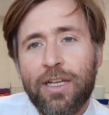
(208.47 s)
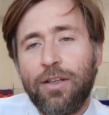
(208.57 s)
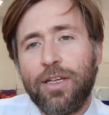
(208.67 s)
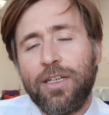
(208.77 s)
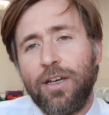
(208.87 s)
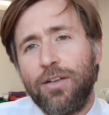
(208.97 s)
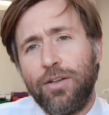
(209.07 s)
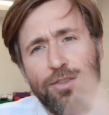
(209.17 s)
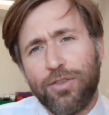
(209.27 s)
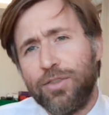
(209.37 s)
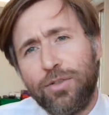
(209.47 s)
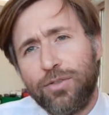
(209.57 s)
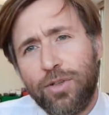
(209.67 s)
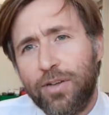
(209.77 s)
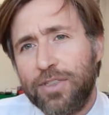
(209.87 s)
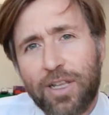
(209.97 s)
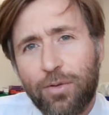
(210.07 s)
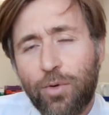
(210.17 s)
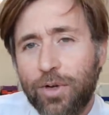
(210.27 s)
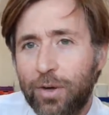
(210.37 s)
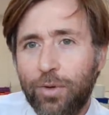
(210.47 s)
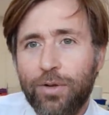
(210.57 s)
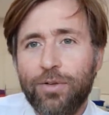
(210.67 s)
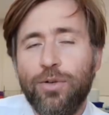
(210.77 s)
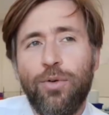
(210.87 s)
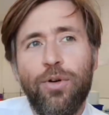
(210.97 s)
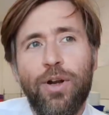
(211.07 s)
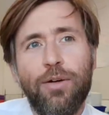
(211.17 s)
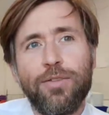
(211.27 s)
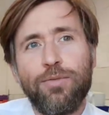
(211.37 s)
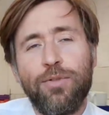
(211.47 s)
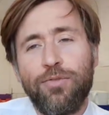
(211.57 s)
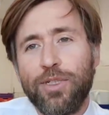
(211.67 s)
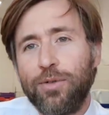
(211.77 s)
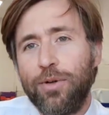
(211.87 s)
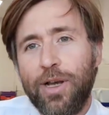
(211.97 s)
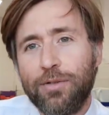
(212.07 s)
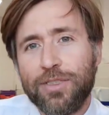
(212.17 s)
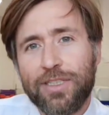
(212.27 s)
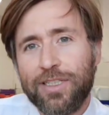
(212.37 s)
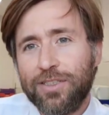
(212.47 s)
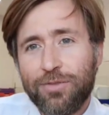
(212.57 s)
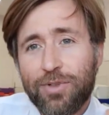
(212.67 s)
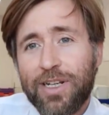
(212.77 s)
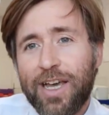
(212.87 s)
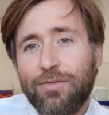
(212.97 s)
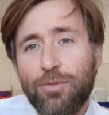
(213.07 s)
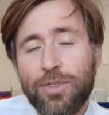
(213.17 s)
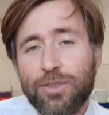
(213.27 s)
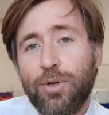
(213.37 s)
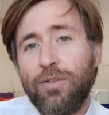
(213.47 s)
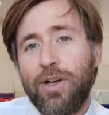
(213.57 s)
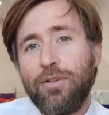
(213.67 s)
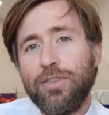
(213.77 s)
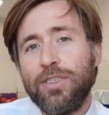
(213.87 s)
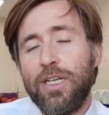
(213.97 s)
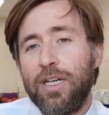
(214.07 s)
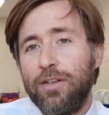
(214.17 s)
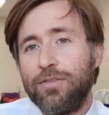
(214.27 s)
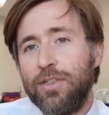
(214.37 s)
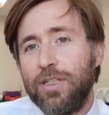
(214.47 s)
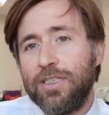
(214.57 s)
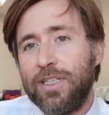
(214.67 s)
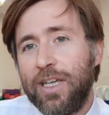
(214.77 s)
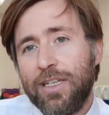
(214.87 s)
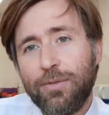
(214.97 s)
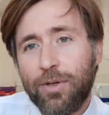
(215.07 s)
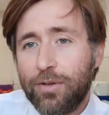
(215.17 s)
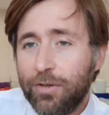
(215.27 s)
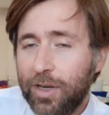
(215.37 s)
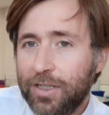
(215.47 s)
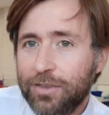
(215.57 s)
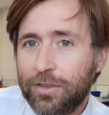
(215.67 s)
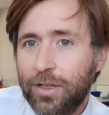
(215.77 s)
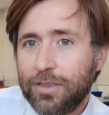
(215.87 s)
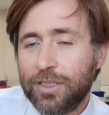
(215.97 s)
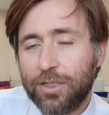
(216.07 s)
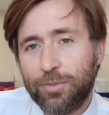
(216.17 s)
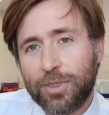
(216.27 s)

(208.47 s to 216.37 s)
Like, no, sorry, it's not 2.5, it's like 1 1.25 hours, 1 3/4 hours, isn't it? So you really have almost 12 hours of study today. Well, all right, good luck to you.